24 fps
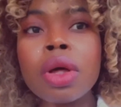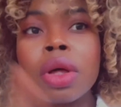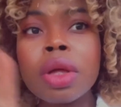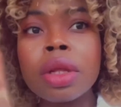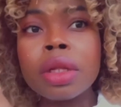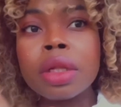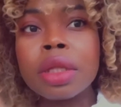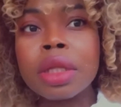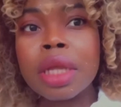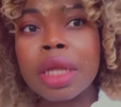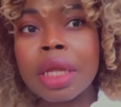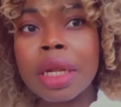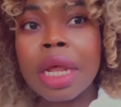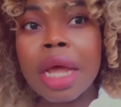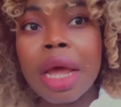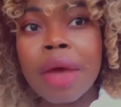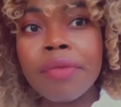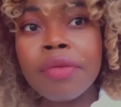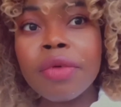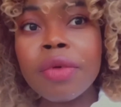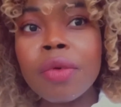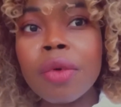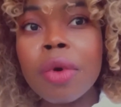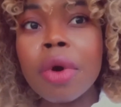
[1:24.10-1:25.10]
Did
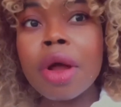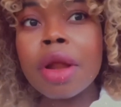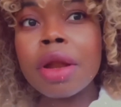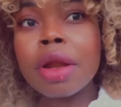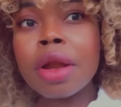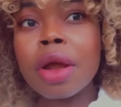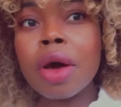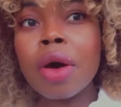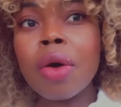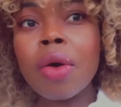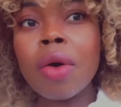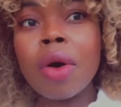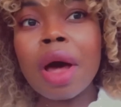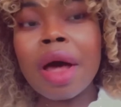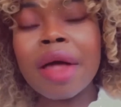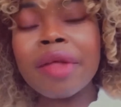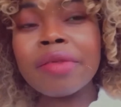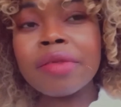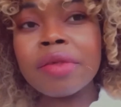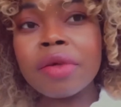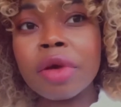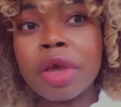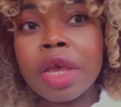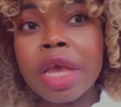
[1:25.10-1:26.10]
everyone know
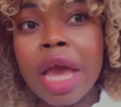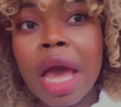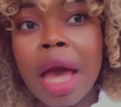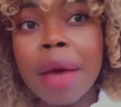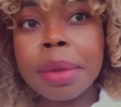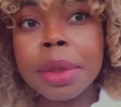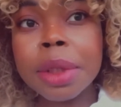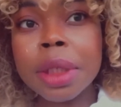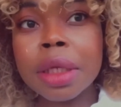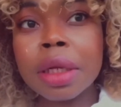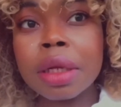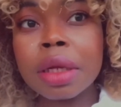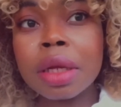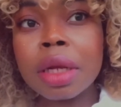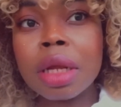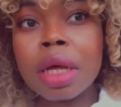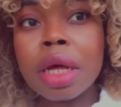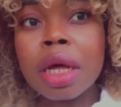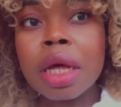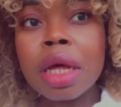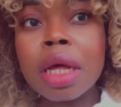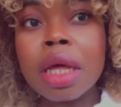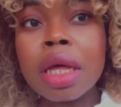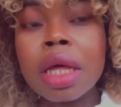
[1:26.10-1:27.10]
as your caption
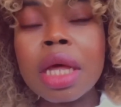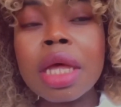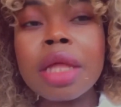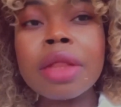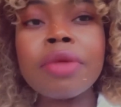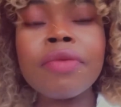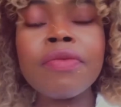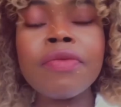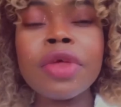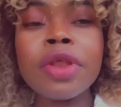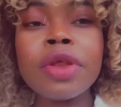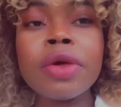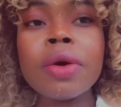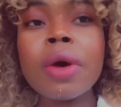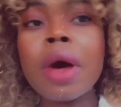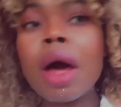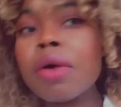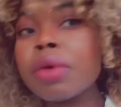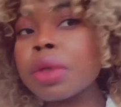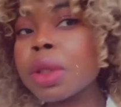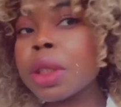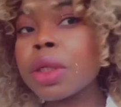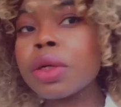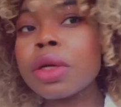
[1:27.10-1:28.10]
in the video. I
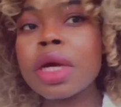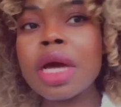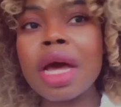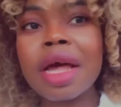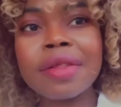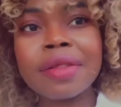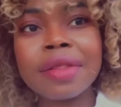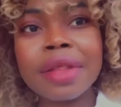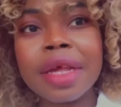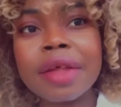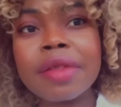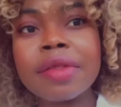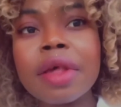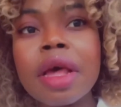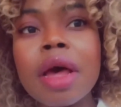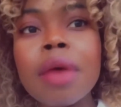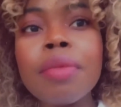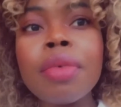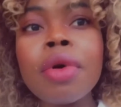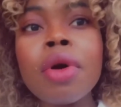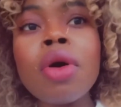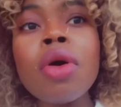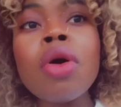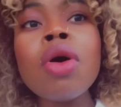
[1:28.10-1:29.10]
will show you guys an
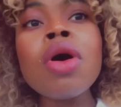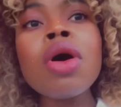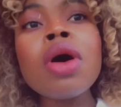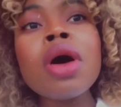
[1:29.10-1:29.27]
example.